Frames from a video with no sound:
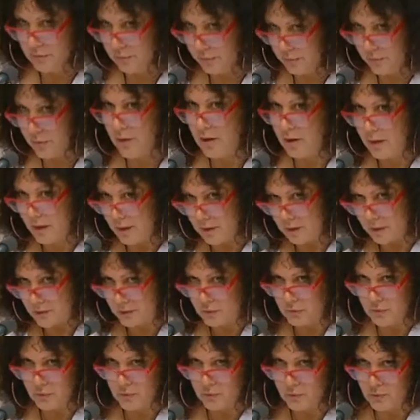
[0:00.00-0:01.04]
prior
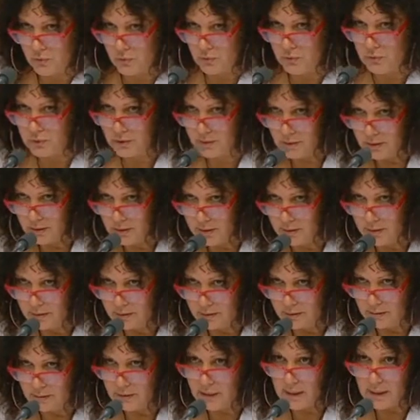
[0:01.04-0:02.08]
to
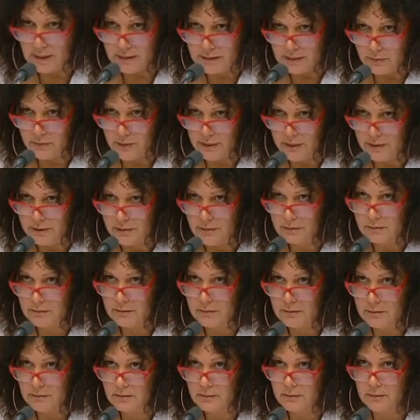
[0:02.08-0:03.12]
last week?
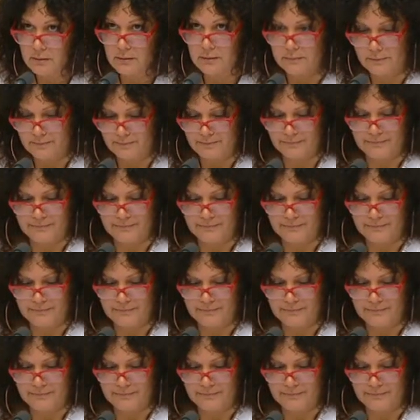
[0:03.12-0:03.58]
Oh,